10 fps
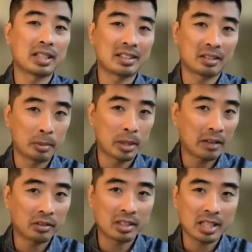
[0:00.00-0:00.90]
than to be
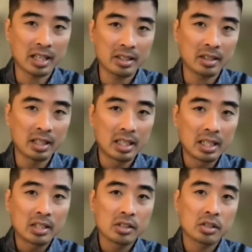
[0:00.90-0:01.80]
left to designers.
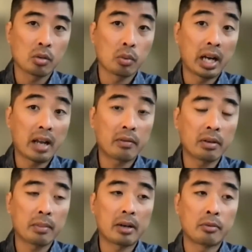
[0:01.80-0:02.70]
So whenever
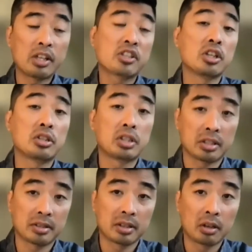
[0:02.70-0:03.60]
my
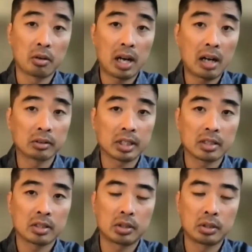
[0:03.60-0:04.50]
researchers go out
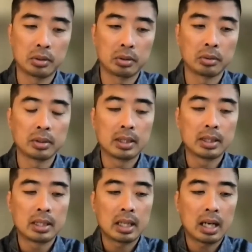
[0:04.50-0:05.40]
to
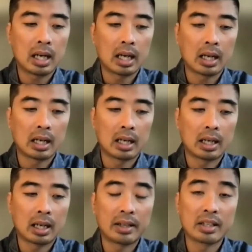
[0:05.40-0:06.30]

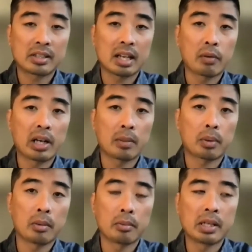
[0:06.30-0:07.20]
understand where the
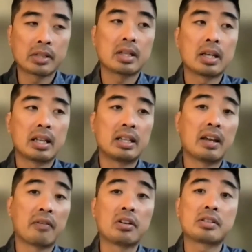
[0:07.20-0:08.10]
problem is, they
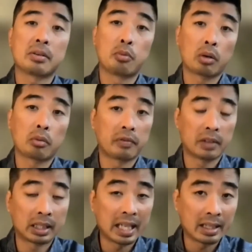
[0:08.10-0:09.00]
first work with
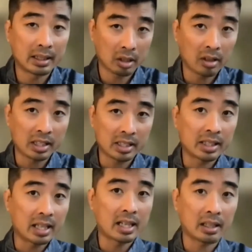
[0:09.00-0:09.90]
the colleagues in
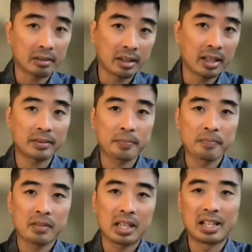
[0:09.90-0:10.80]
data, right?
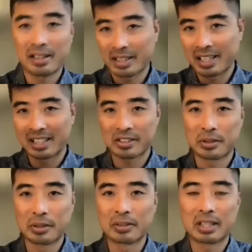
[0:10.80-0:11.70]
And you're in data, so
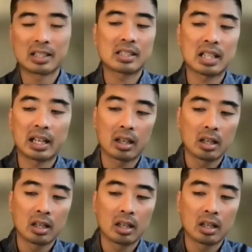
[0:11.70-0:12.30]
you know that. It's like,